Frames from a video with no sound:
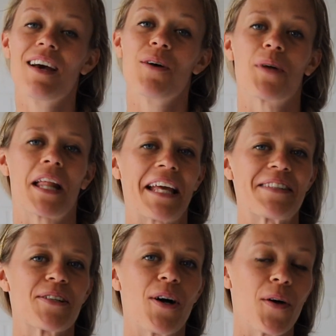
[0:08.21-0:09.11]
what I like to
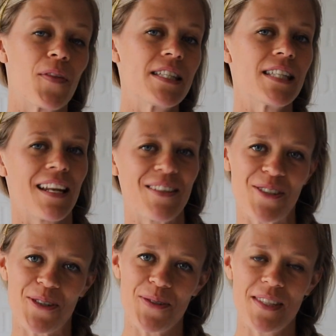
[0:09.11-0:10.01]
call the Sunny
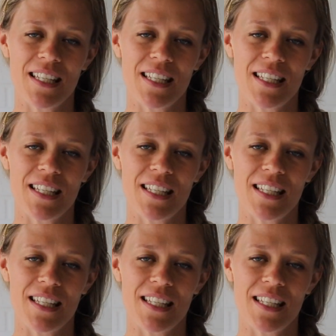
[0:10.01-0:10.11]
Juice,